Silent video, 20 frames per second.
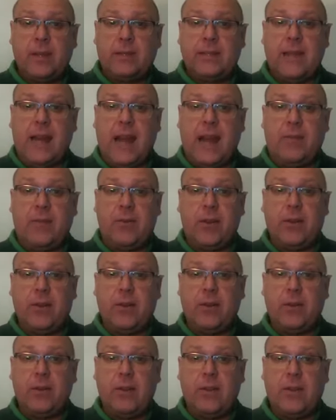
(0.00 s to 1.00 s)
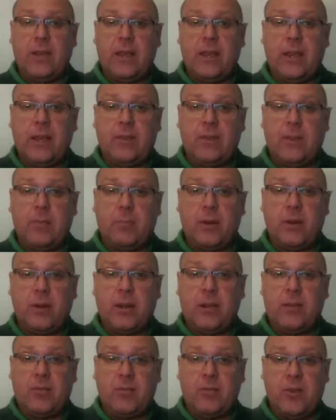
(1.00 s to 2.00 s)
to have the body
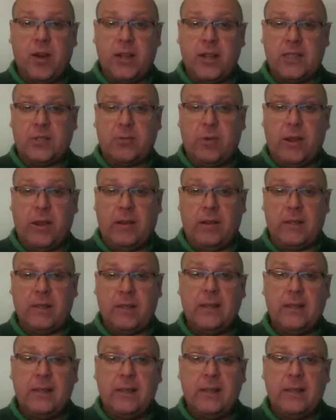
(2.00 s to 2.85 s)
of Christ round.